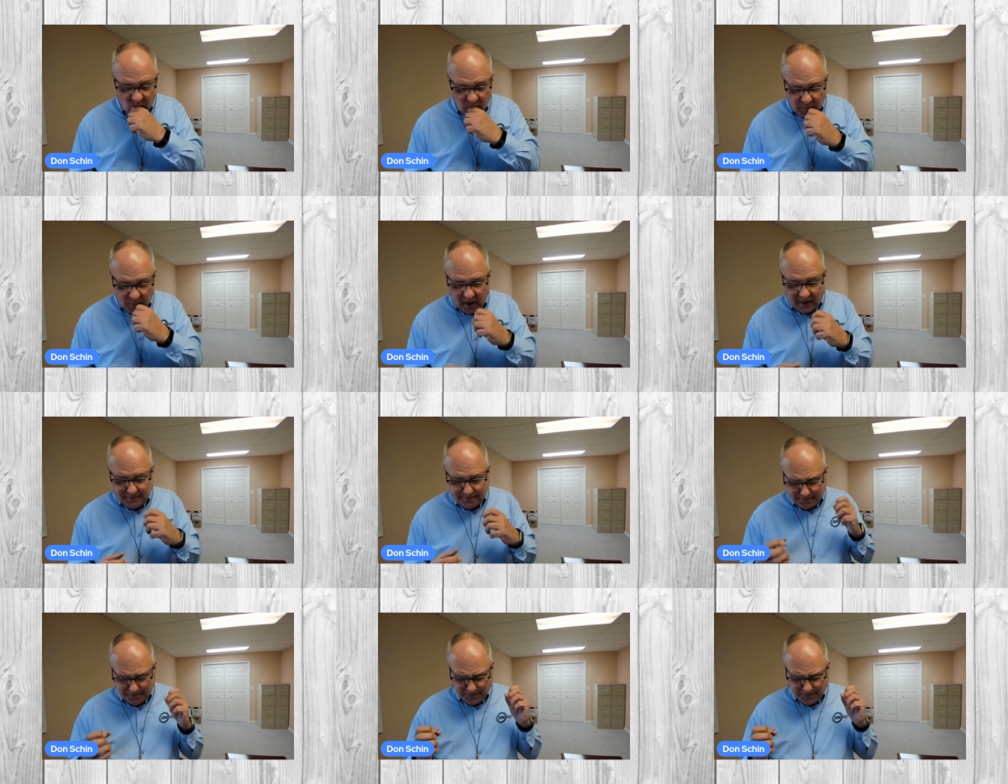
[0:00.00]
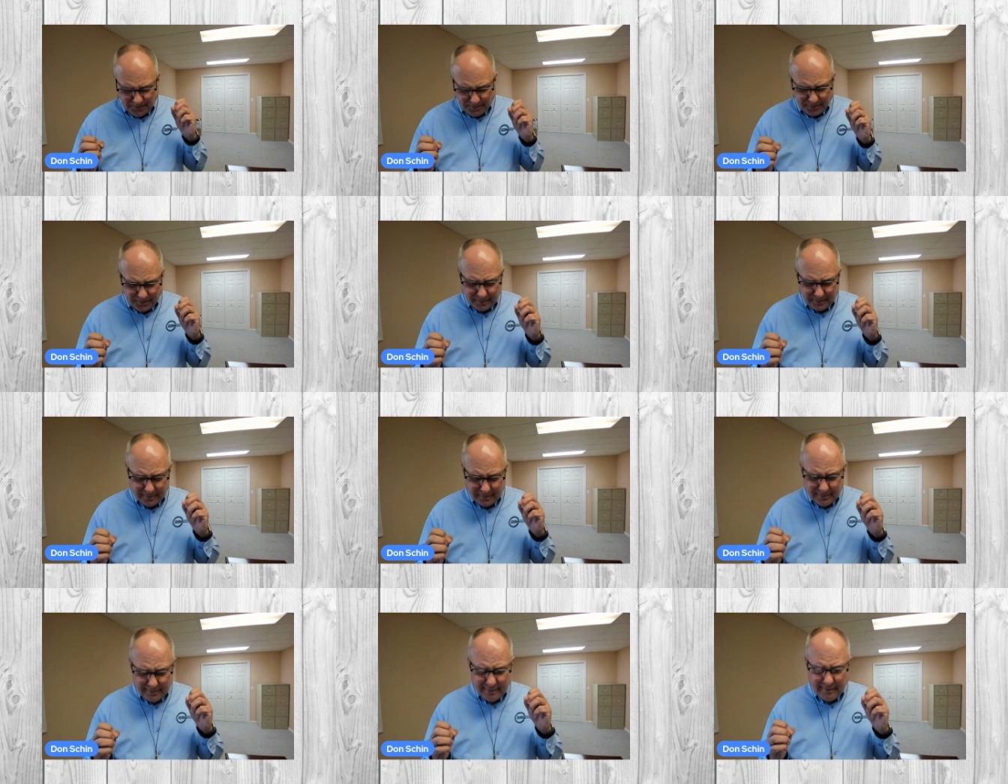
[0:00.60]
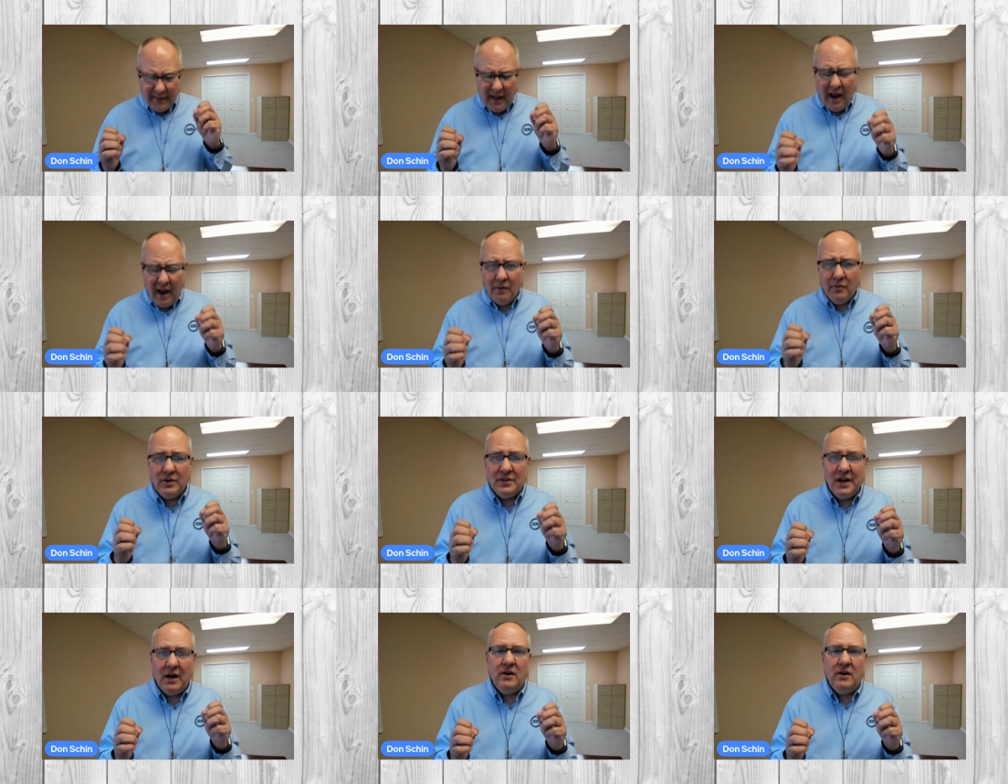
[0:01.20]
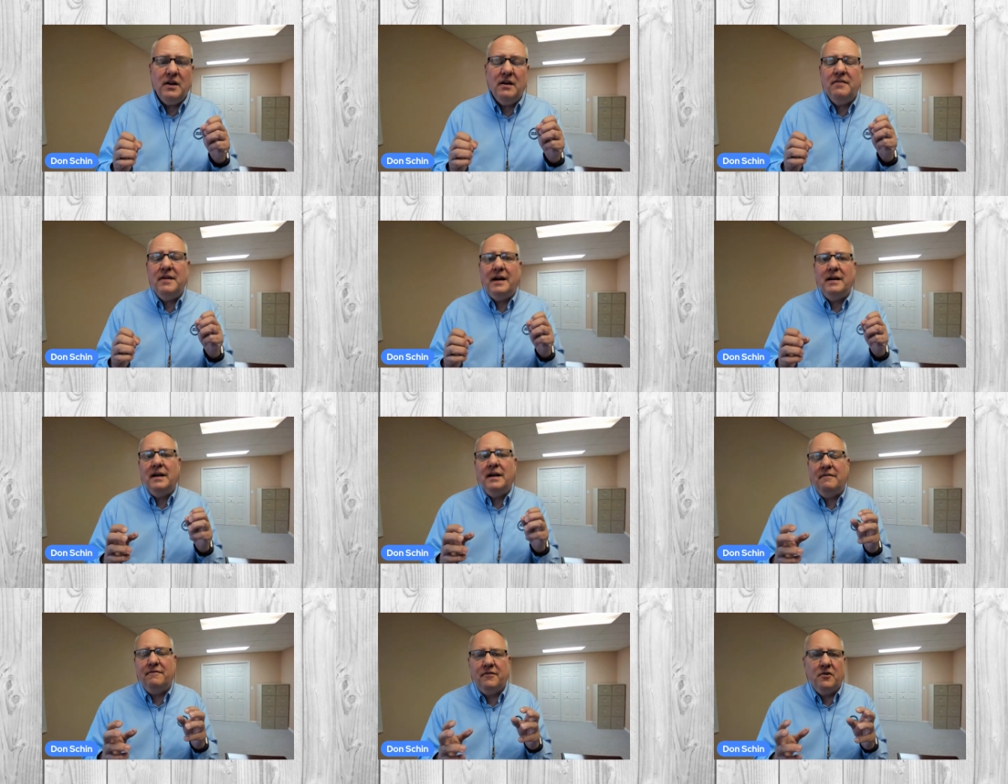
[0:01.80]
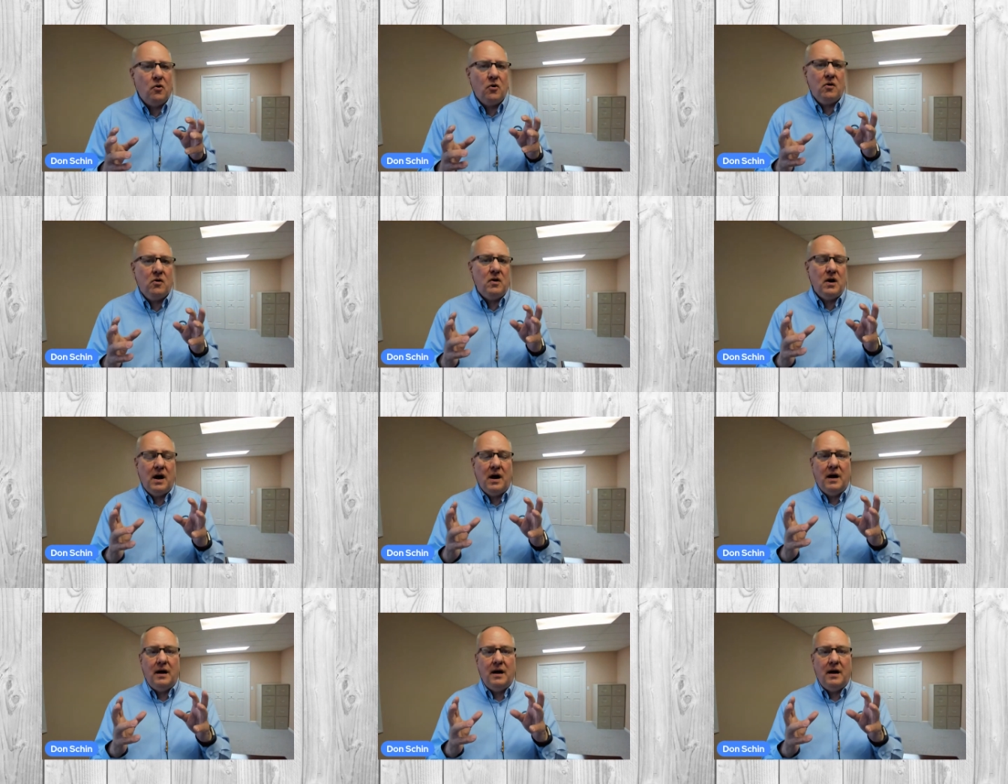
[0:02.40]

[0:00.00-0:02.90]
But I would tell you that if you're